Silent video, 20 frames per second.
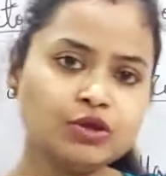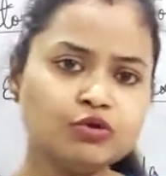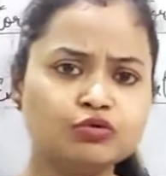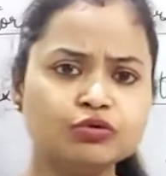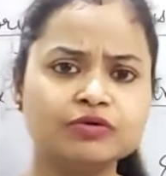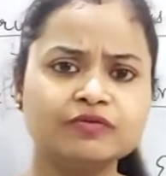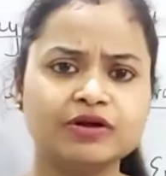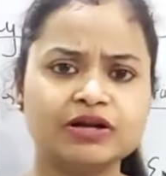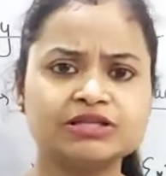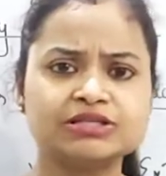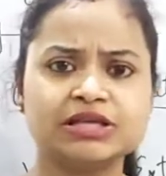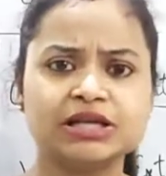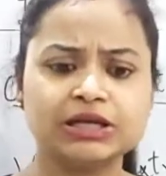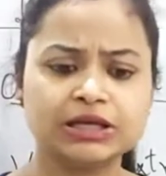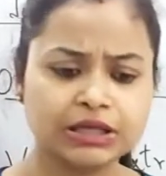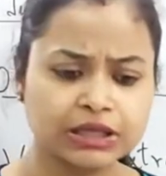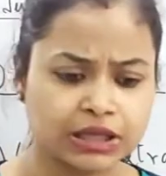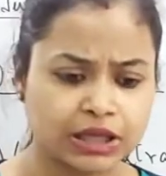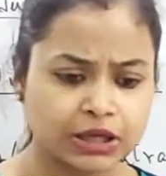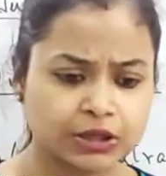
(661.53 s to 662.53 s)
Universal
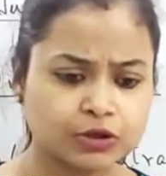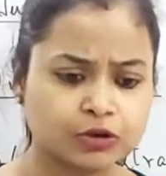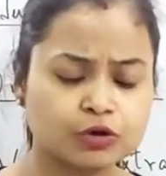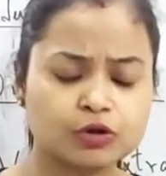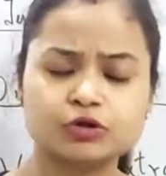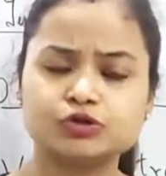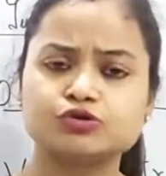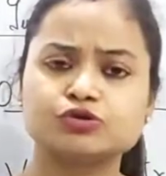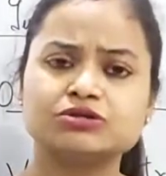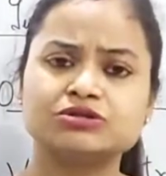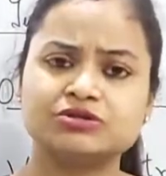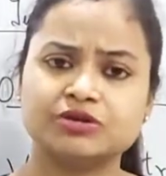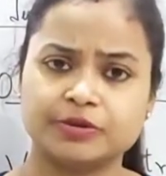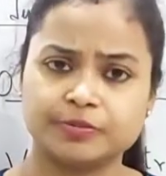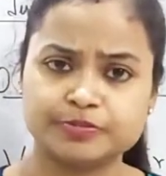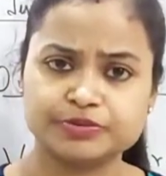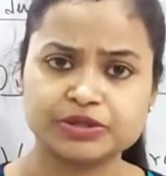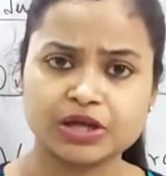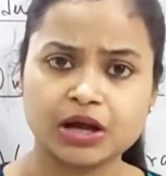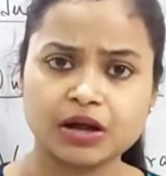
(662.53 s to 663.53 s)
indicator also
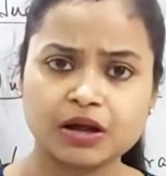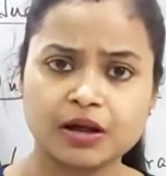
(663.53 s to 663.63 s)
strips are